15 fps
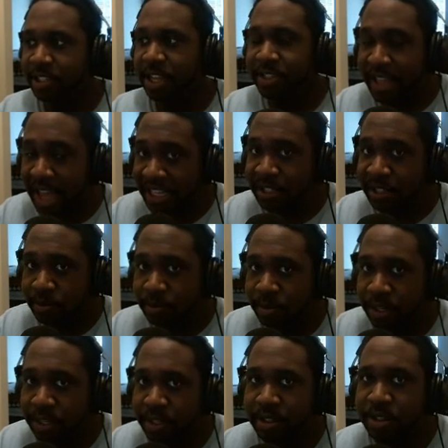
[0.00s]
and that's
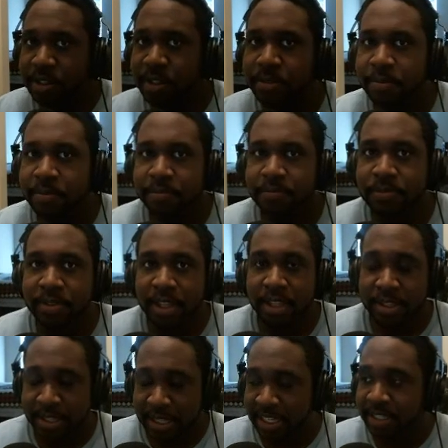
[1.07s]

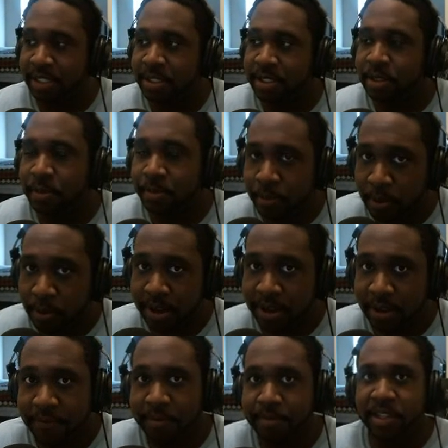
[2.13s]
the point
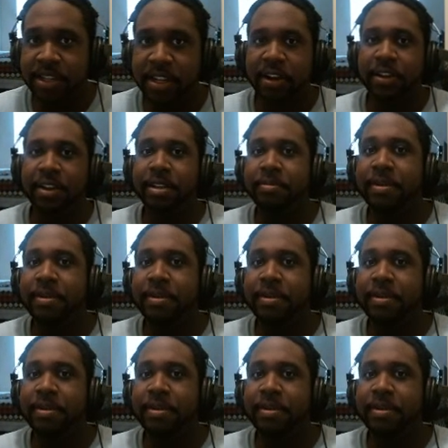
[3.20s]
of familiarity.